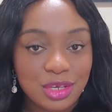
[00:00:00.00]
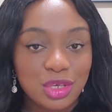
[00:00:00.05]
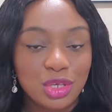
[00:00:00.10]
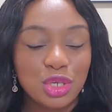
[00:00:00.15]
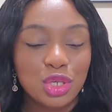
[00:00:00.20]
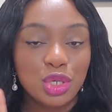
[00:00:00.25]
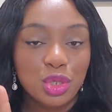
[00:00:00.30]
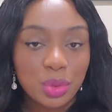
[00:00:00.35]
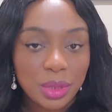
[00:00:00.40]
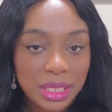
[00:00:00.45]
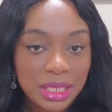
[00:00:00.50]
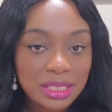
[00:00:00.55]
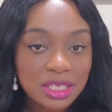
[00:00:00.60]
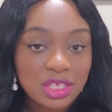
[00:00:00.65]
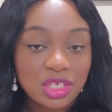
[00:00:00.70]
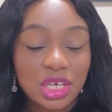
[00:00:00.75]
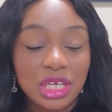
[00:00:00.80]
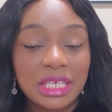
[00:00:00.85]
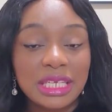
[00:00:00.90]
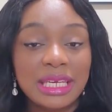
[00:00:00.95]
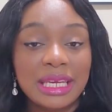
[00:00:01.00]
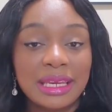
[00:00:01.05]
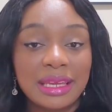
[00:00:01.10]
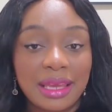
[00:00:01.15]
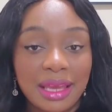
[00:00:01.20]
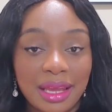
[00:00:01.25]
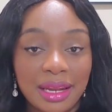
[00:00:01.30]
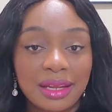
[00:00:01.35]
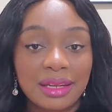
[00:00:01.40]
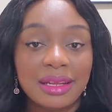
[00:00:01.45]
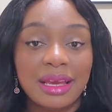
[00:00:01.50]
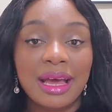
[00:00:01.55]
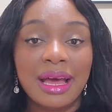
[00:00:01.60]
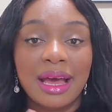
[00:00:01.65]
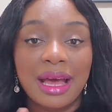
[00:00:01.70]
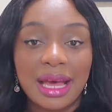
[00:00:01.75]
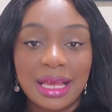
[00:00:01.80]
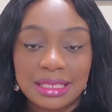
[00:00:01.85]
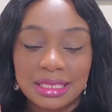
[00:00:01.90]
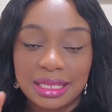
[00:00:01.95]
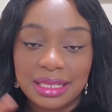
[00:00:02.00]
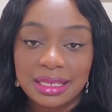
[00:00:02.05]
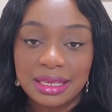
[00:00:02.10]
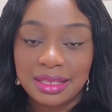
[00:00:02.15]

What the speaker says: you can study in Canada as an